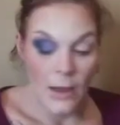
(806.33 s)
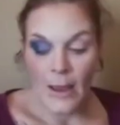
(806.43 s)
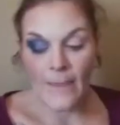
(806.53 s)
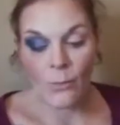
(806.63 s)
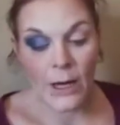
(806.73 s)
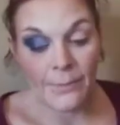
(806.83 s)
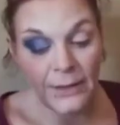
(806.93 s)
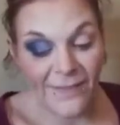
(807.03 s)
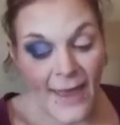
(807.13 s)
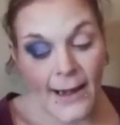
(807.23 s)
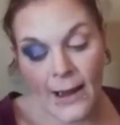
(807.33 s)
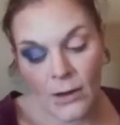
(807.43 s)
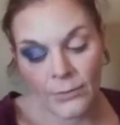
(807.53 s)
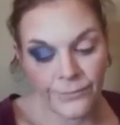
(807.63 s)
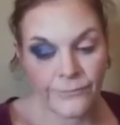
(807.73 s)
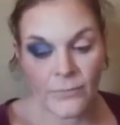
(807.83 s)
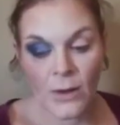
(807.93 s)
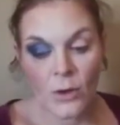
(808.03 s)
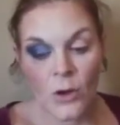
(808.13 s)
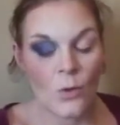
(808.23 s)
And then we're going to blend that out
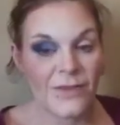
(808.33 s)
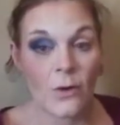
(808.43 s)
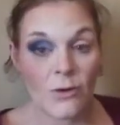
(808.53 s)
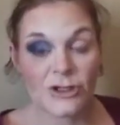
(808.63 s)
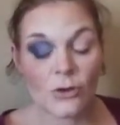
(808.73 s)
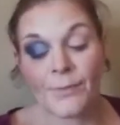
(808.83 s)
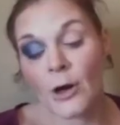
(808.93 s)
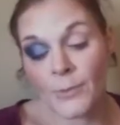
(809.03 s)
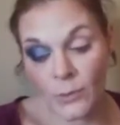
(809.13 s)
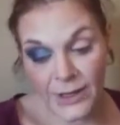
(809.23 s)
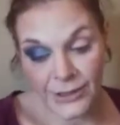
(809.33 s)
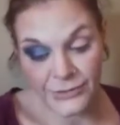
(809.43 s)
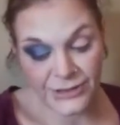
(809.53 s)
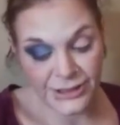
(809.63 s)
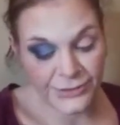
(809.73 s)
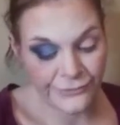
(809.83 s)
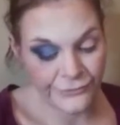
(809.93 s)
with the original purple we used.